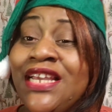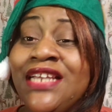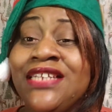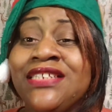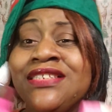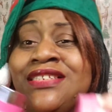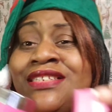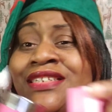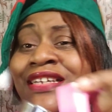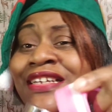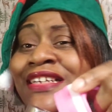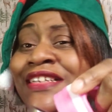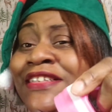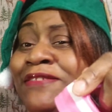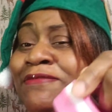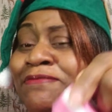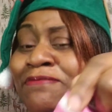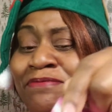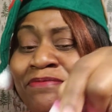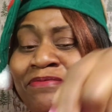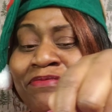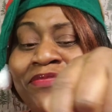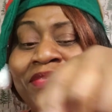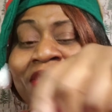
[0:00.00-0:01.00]
That's good.
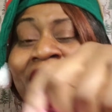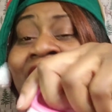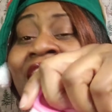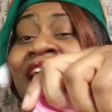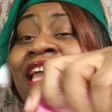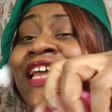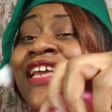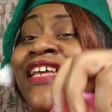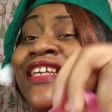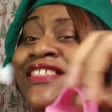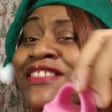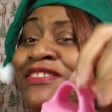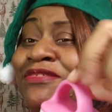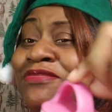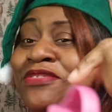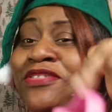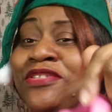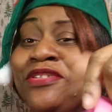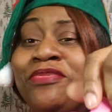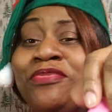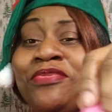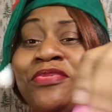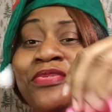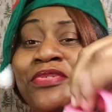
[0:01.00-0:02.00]
That's some
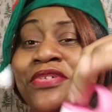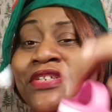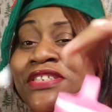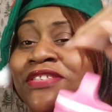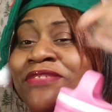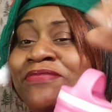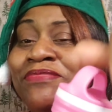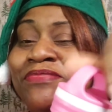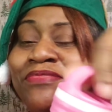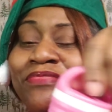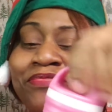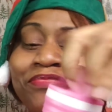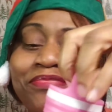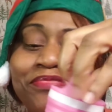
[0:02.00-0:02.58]
good water.